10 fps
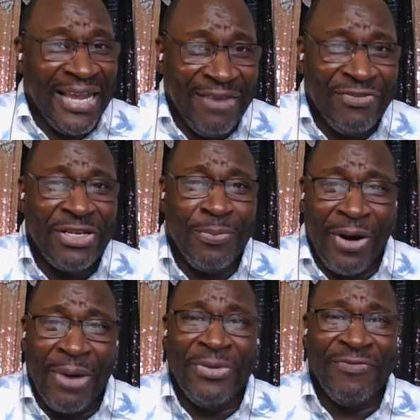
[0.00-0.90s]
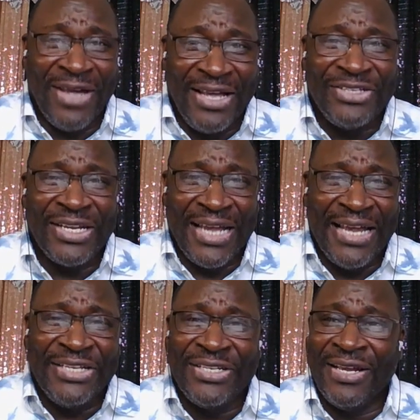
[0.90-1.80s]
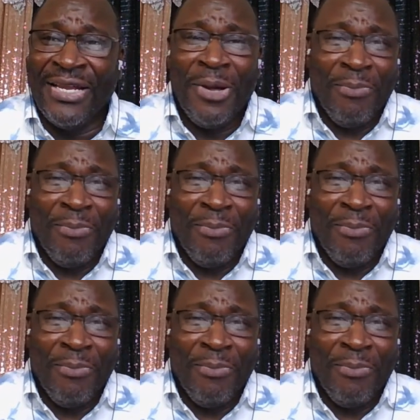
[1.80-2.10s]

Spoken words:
even the Department of Education